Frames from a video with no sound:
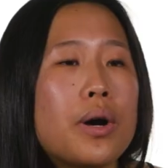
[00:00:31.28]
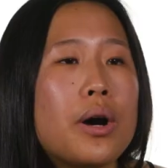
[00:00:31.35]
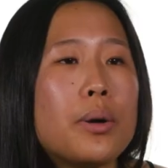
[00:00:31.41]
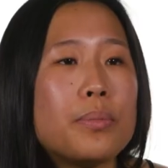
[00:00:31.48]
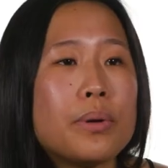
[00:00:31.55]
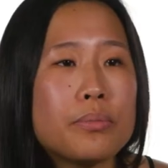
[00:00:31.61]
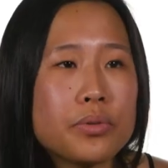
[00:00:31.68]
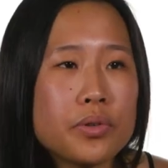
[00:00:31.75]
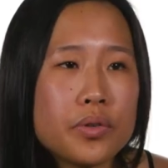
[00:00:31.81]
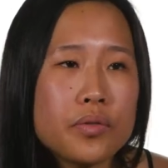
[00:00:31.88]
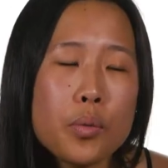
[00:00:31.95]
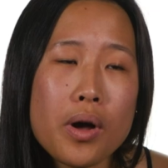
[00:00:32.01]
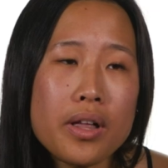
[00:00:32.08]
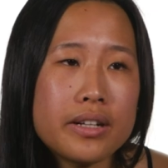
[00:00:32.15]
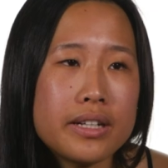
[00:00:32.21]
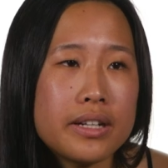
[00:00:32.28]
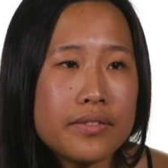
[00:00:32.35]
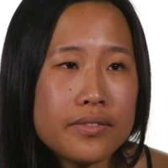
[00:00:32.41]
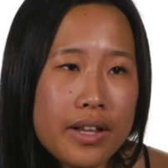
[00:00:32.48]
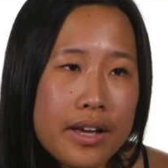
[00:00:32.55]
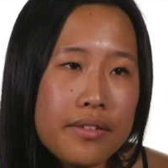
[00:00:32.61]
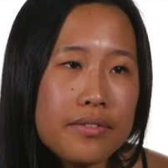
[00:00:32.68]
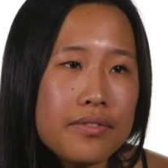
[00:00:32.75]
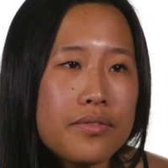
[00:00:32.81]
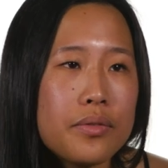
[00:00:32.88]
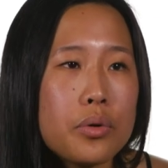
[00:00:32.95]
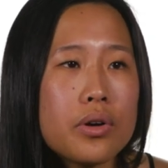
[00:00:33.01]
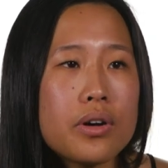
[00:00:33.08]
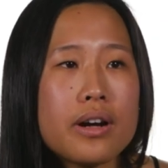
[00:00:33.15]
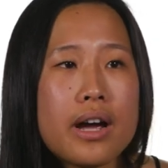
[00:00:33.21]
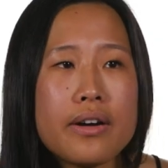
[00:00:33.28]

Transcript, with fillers: help improve improve quality of life for